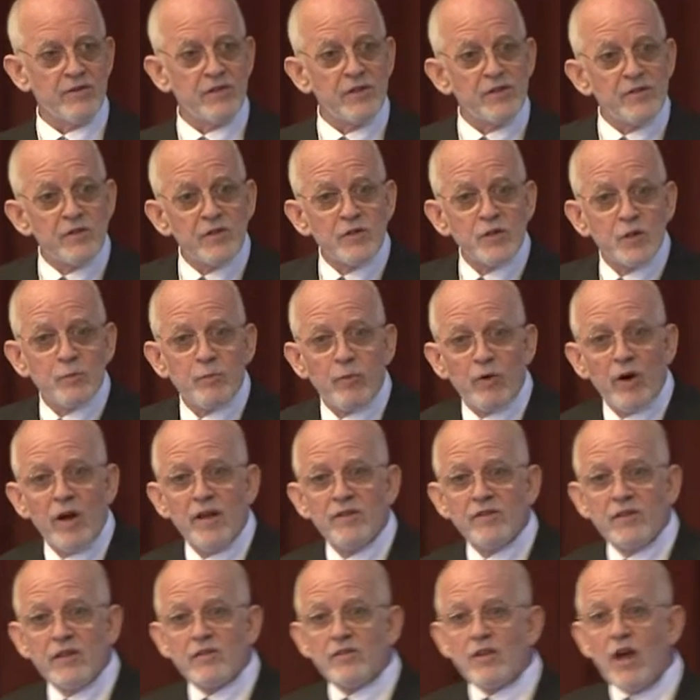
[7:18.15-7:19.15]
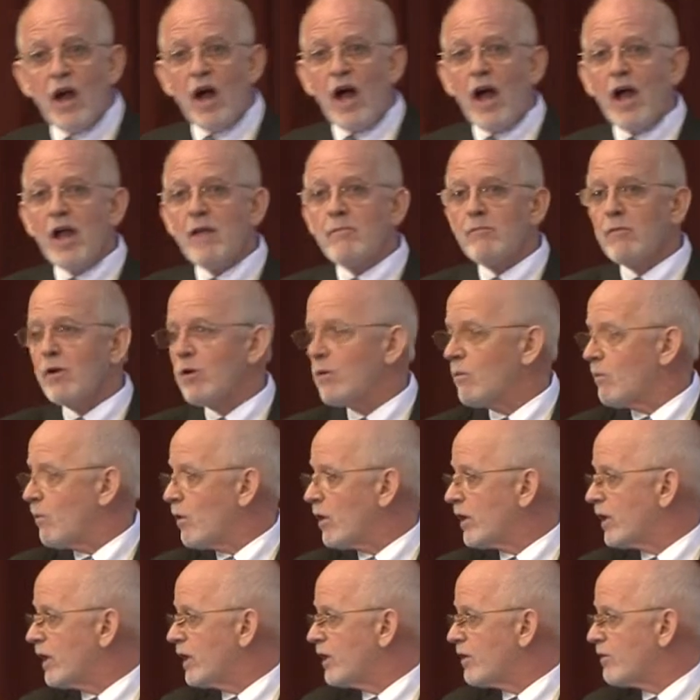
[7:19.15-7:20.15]
This is the process I'm
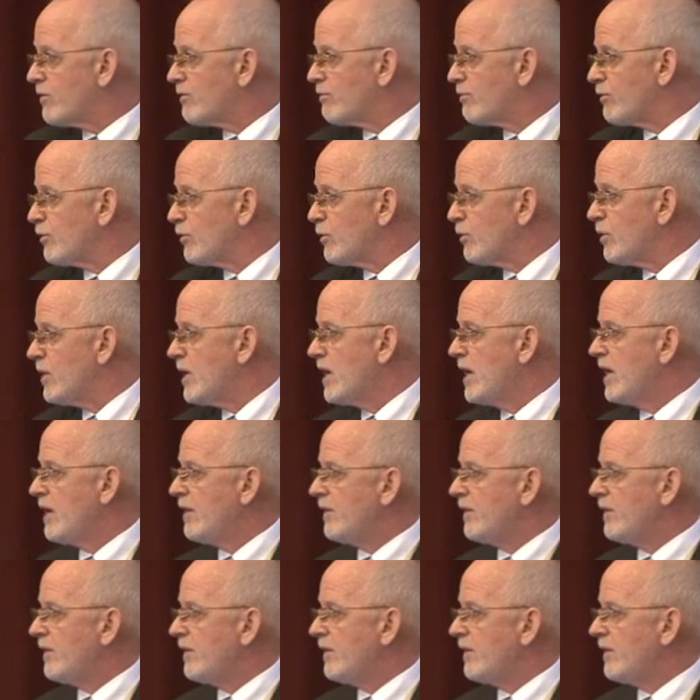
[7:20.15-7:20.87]
working through.